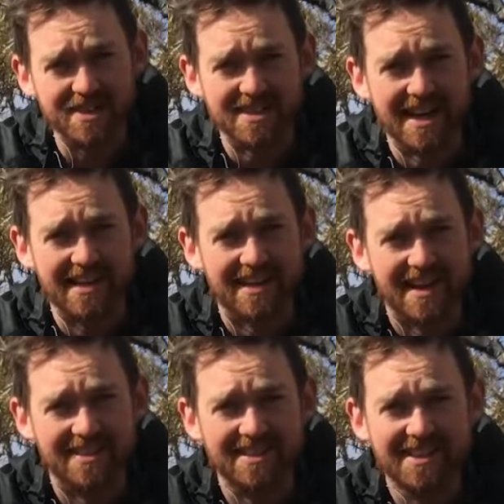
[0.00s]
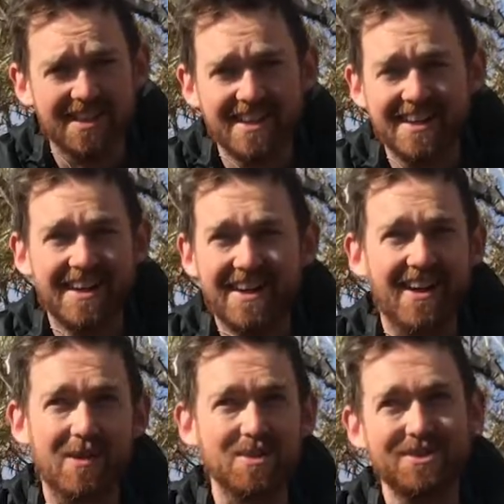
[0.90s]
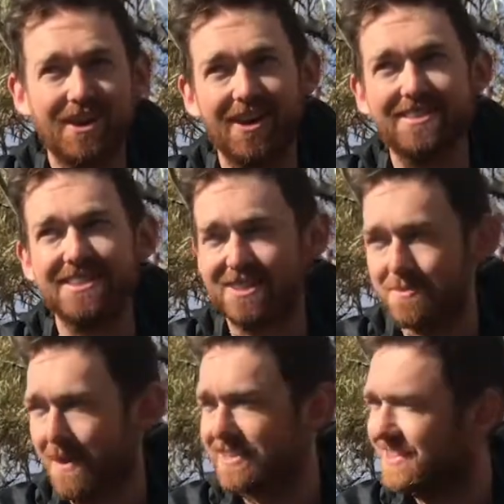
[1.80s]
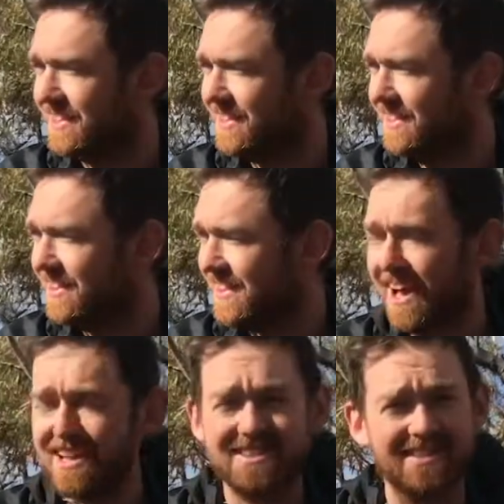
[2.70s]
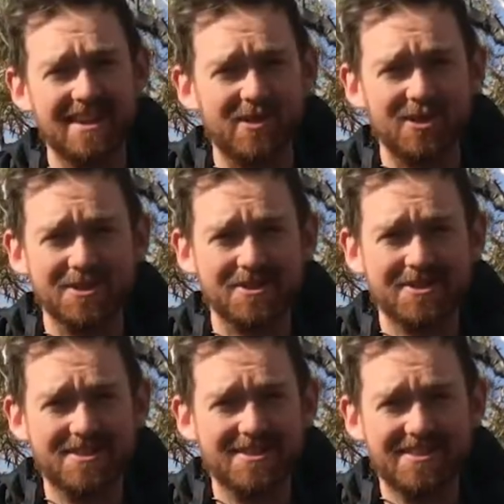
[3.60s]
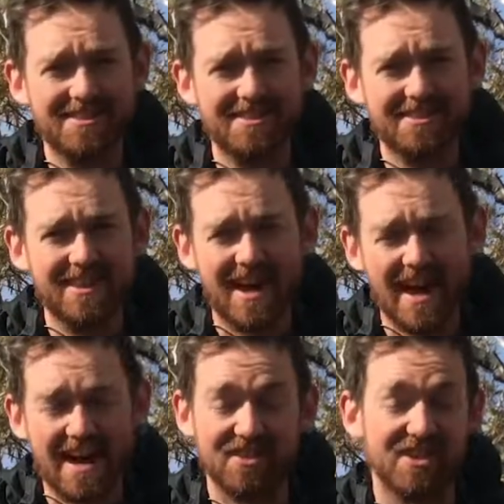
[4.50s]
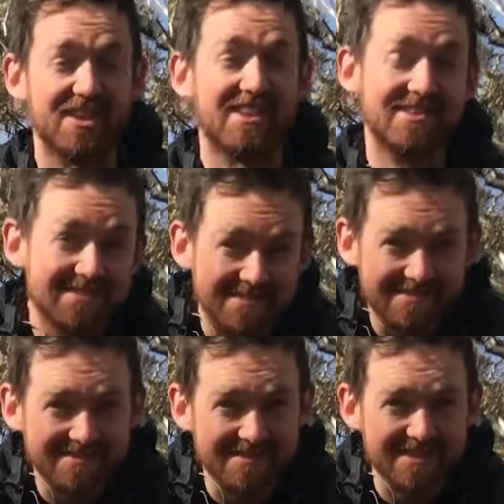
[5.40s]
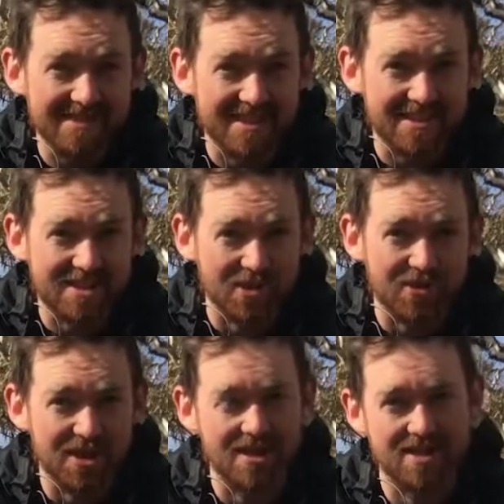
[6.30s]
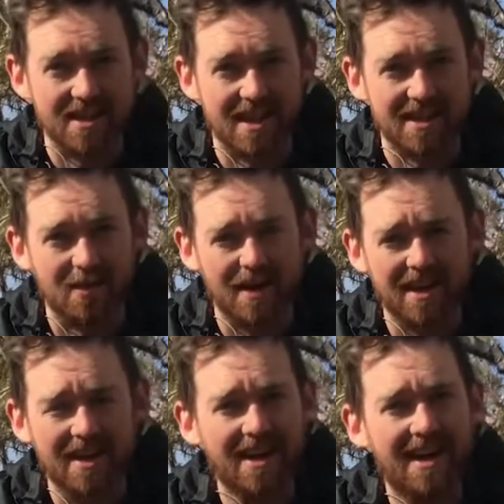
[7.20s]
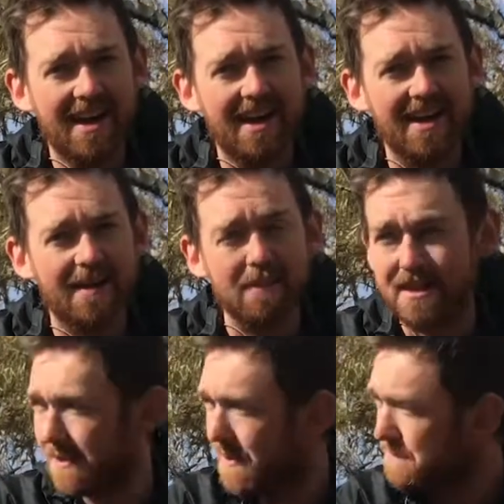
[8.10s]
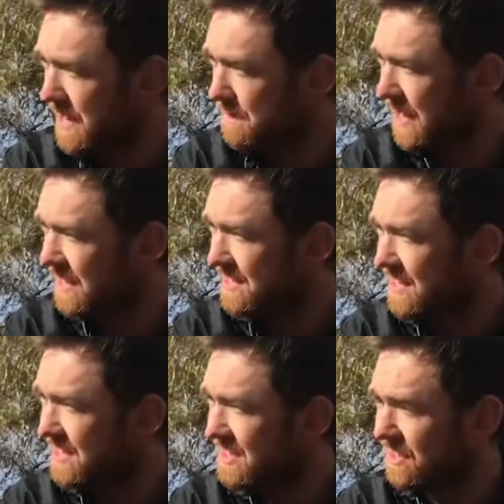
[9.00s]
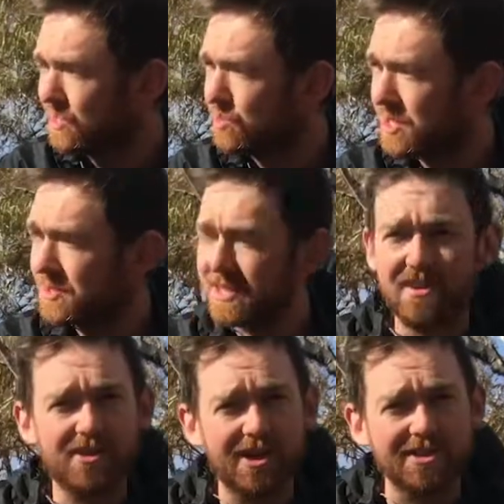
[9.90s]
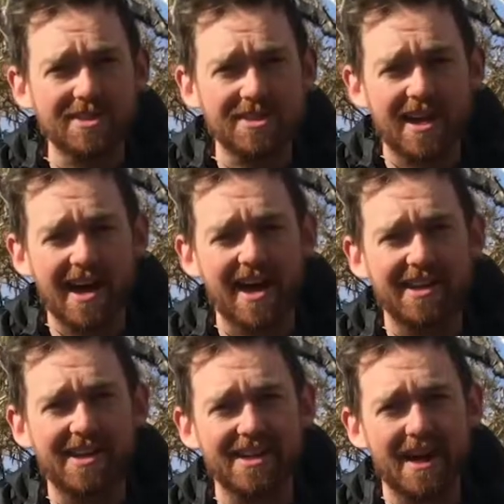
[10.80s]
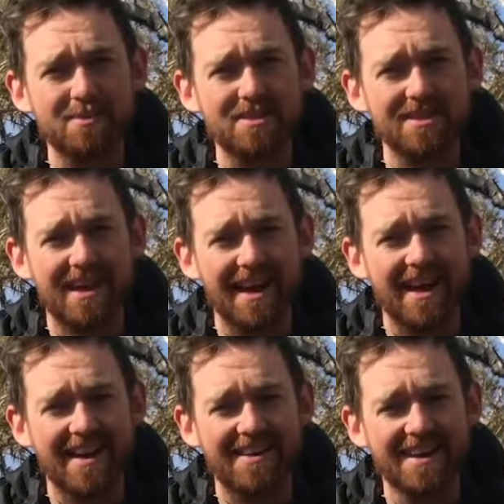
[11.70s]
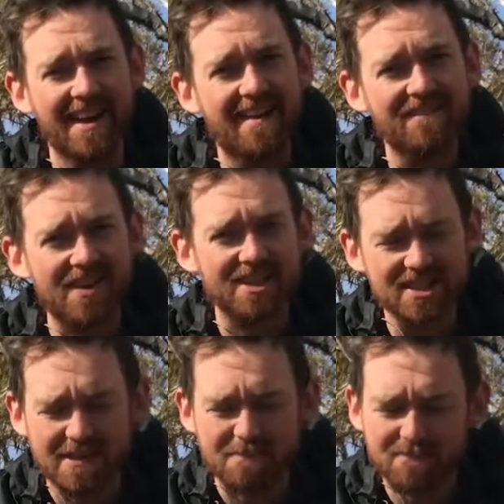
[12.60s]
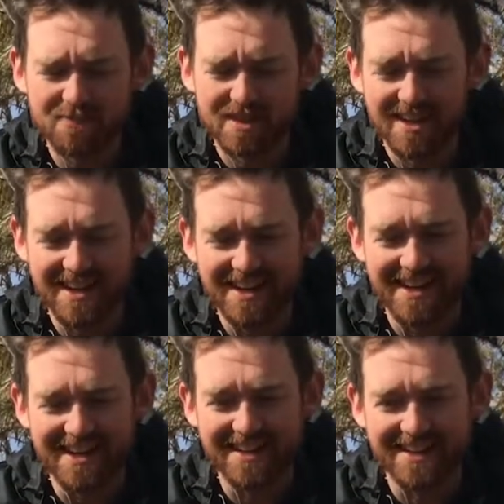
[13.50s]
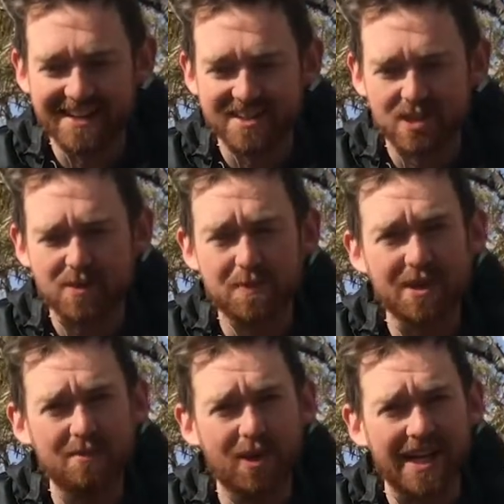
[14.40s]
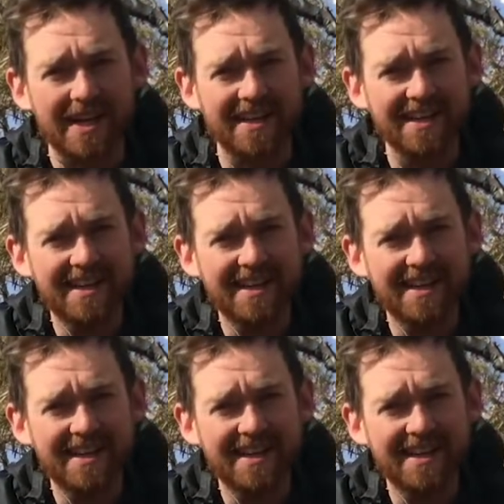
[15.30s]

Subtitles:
the day I'd had, I was not expecting that. It was heavenly to finish the day that way. And then I made it back in here to the little shelter they've got and collapsed and fell asleep. So I've spent the morning